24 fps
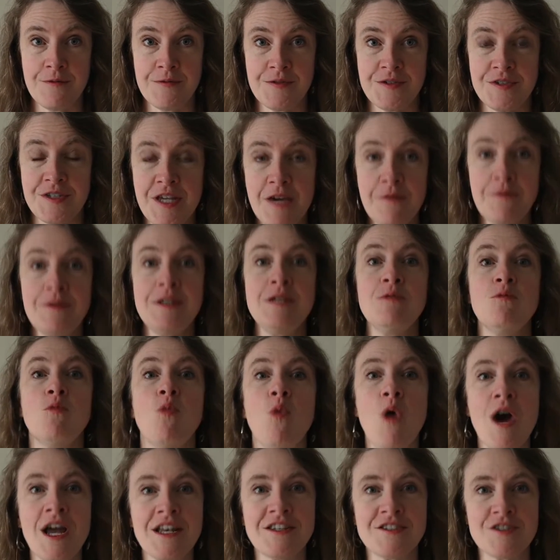Stephanie,
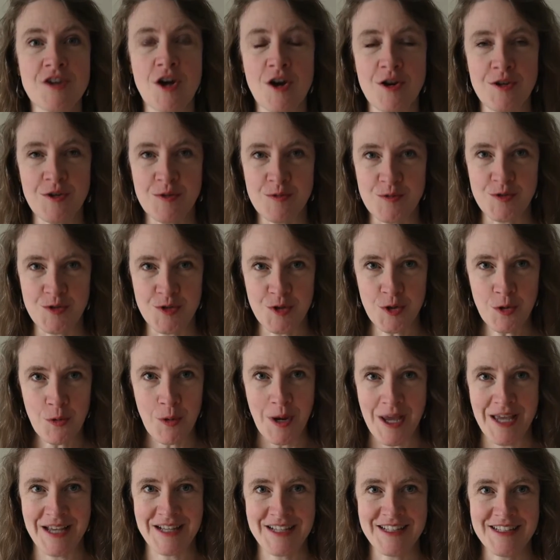what are you
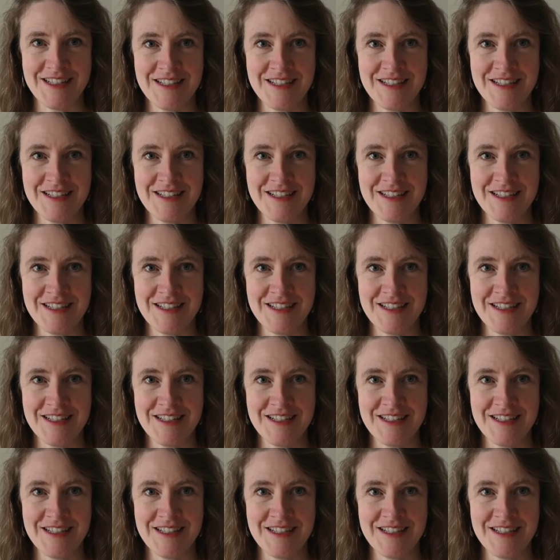doing?